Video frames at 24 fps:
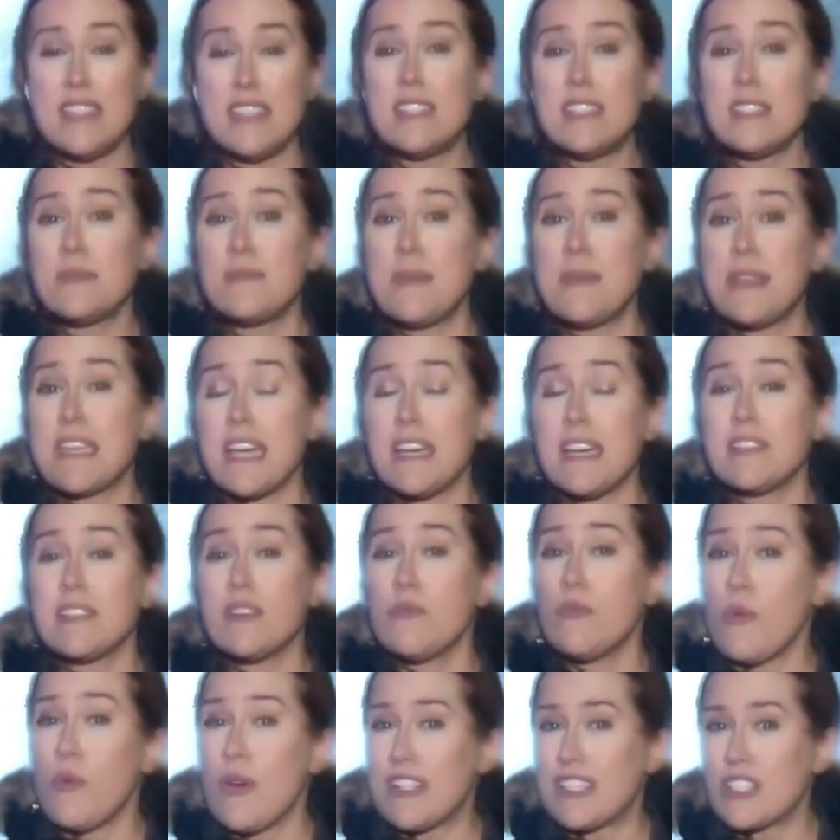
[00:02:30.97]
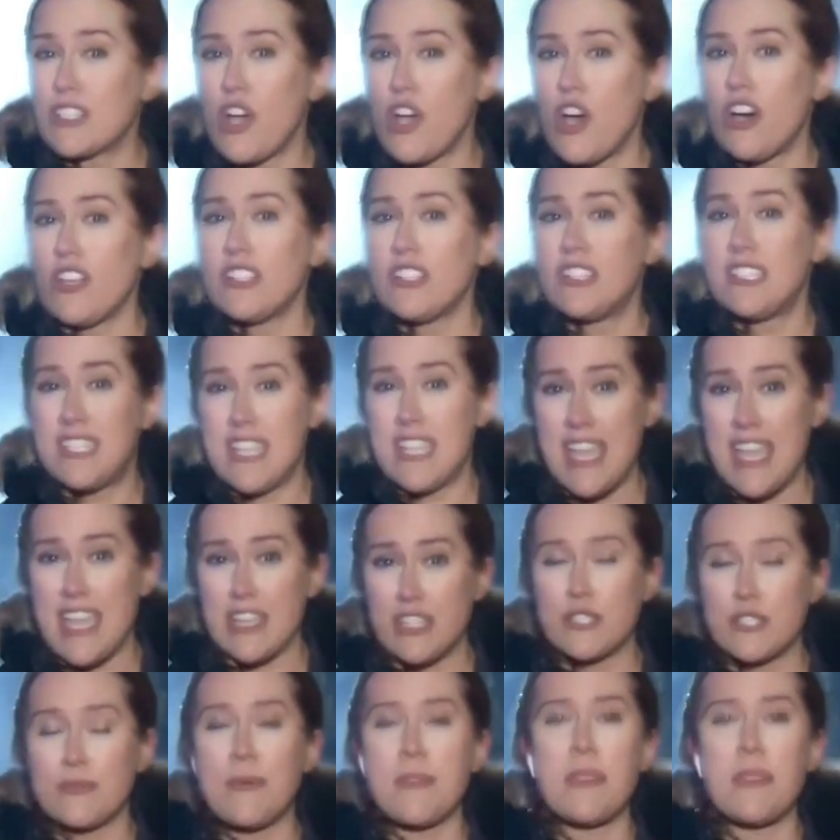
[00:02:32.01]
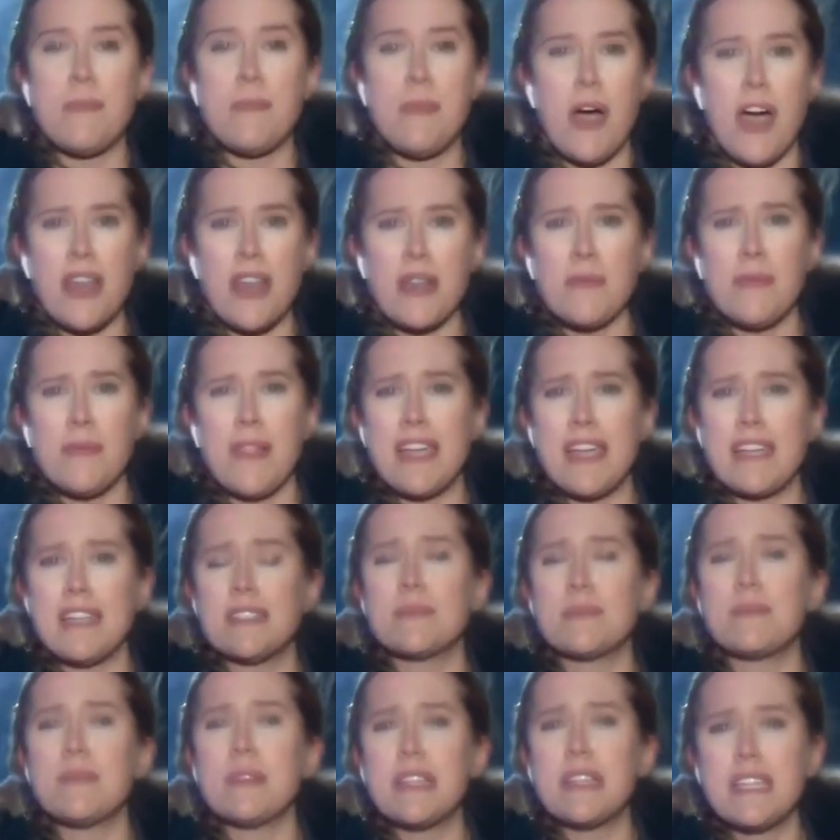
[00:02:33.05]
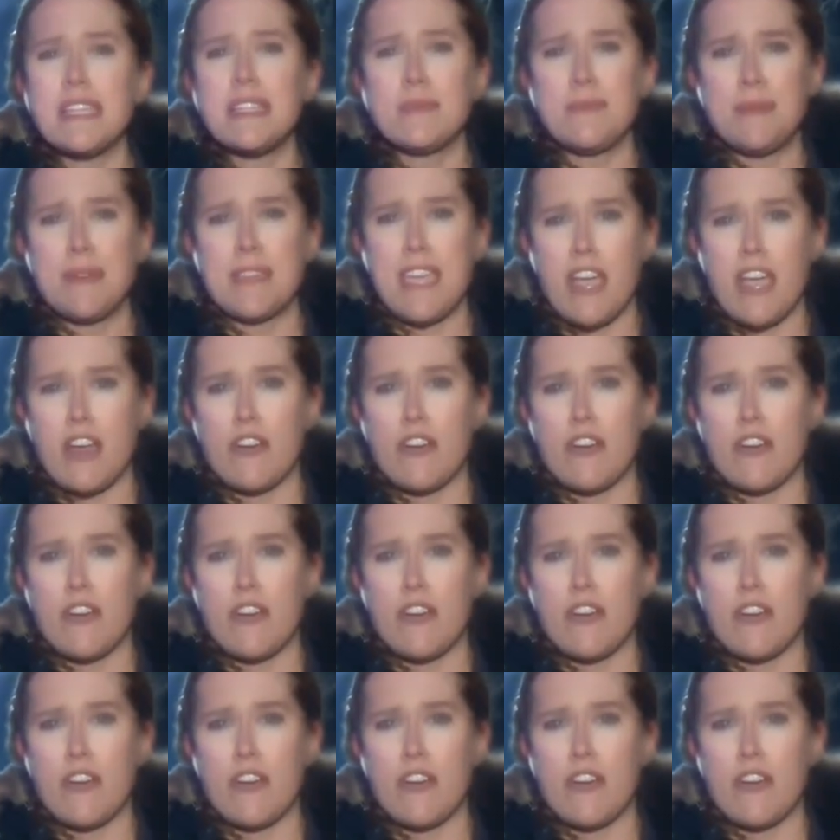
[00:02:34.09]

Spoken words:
This is because of what's called sage, but the bottom line is please be